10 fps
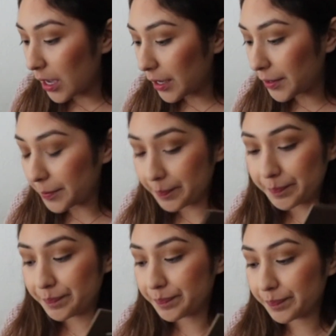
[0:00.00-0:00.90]

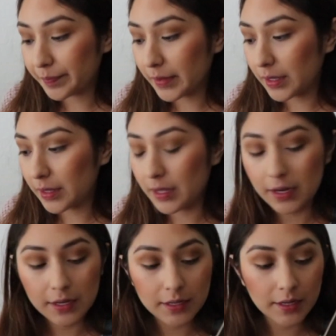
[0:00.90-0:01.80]
And
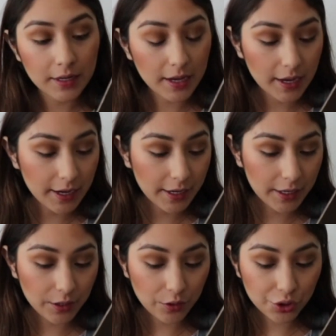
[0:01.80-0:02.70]
then
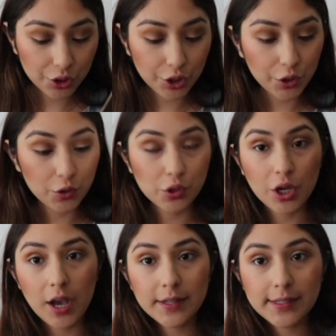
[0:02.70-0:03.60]
I usually use
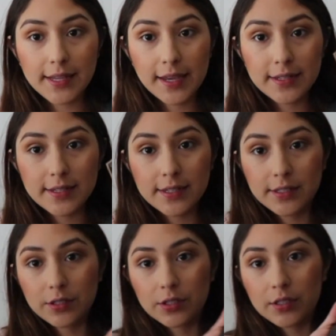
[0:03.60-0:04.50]
Hot Sand,
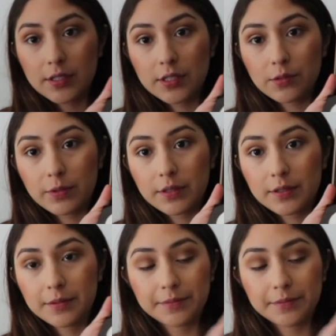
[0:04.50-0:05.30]
it's this one.